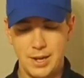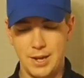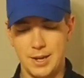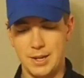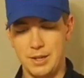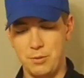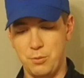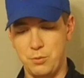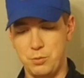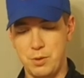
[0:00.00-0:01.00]
uh,
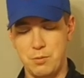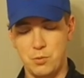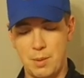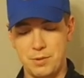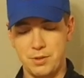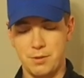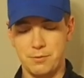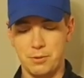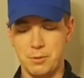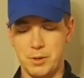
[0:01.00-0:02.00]
swap, swap, this
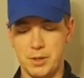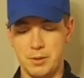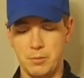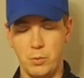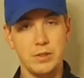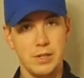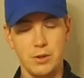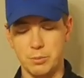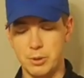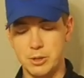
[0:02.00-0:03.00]
out for uh,
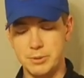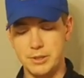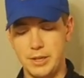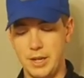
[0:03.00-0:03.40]
whiskey or bourbon,